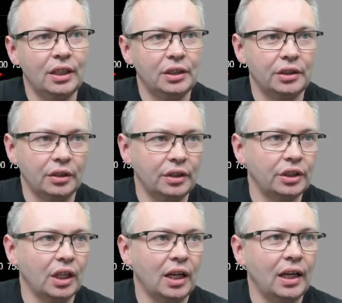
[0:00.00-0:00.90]
So this
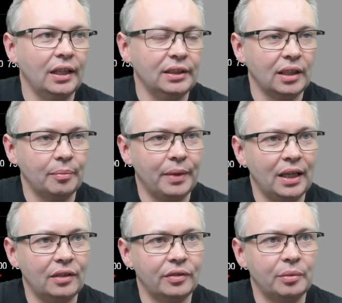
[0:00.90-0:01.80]
car is not
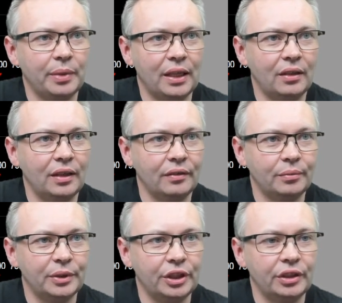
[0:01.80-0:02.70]
bad for the power it
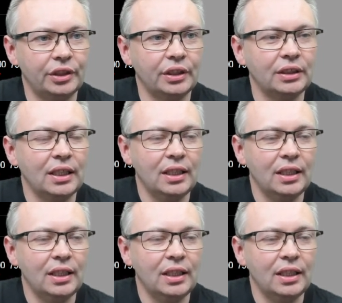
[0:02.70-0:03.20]
produces.